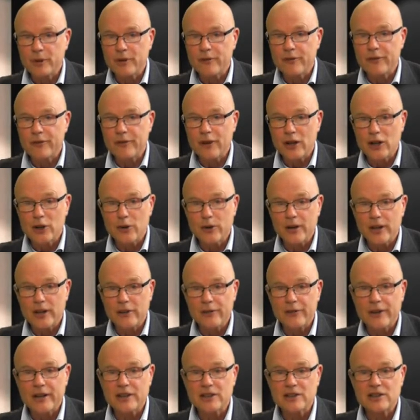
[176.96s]
been following
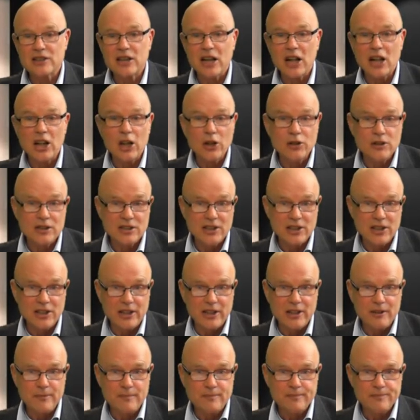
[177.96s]
events
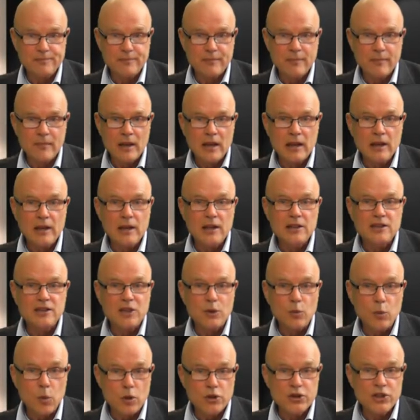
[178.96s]
closely.
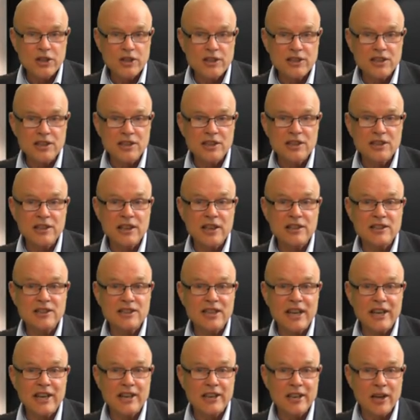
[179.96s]
So Washington can
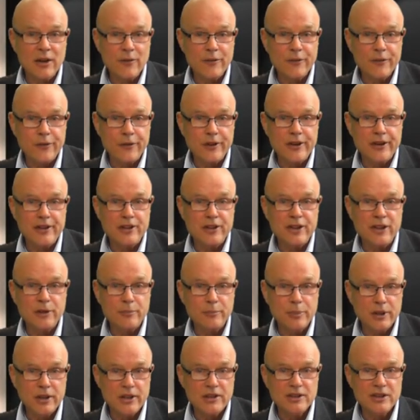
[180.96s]
take comfort in the
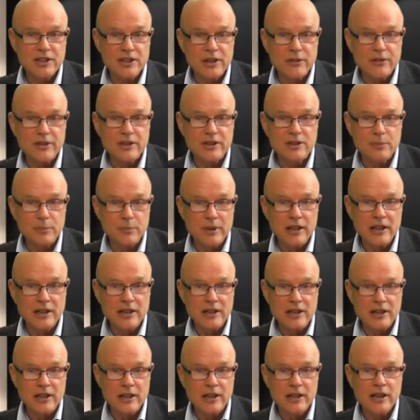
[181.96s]
ability of its
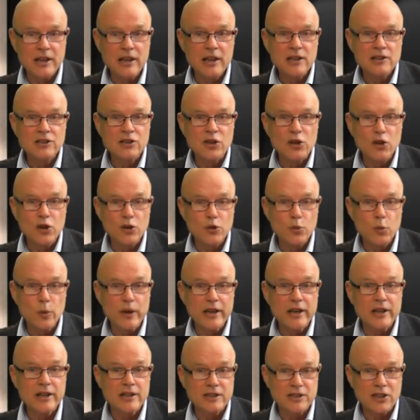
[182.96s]
media to
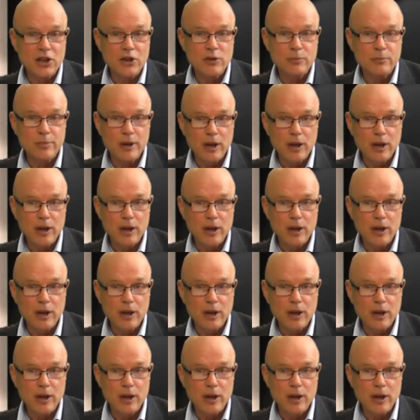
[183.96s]
hoodwink its own